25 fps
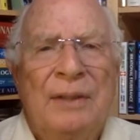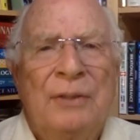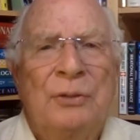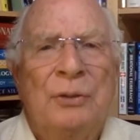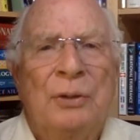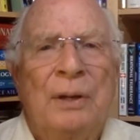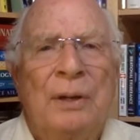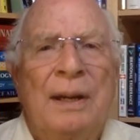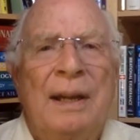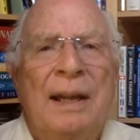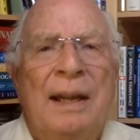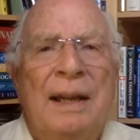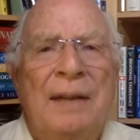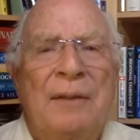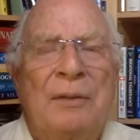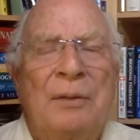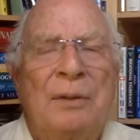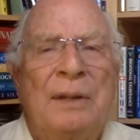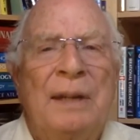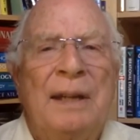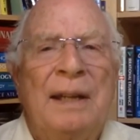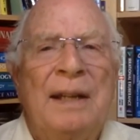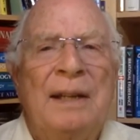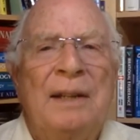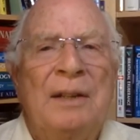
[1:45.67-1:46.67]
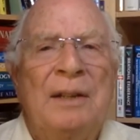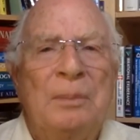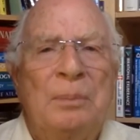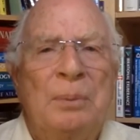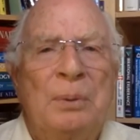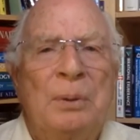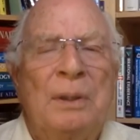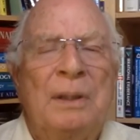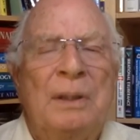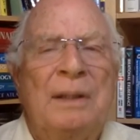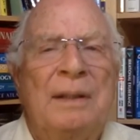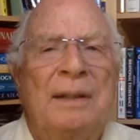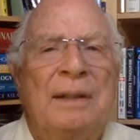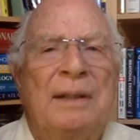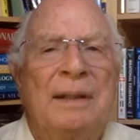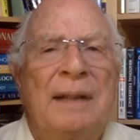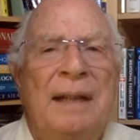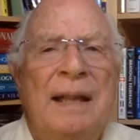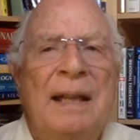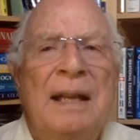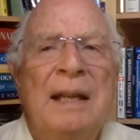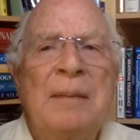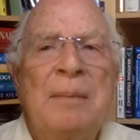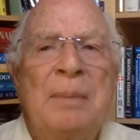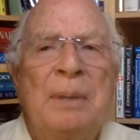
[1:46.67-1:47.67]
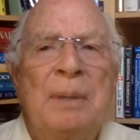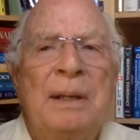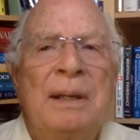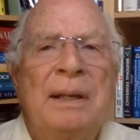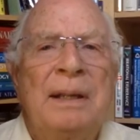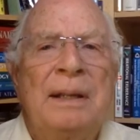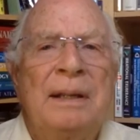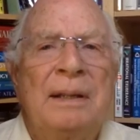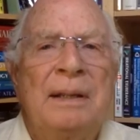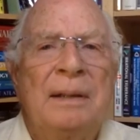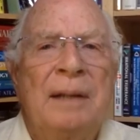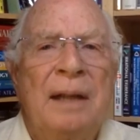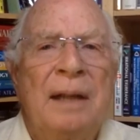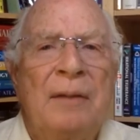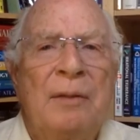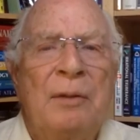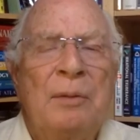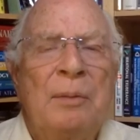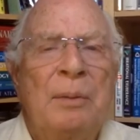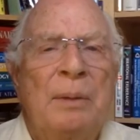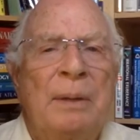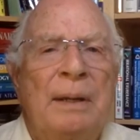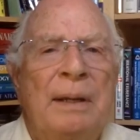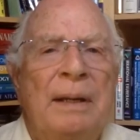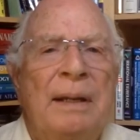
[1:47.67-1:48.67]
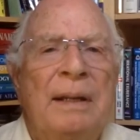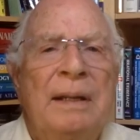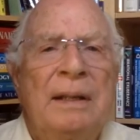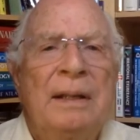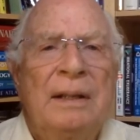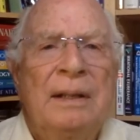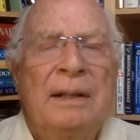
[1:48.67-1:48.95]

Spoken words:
So I advocate in the book that anybody and everybody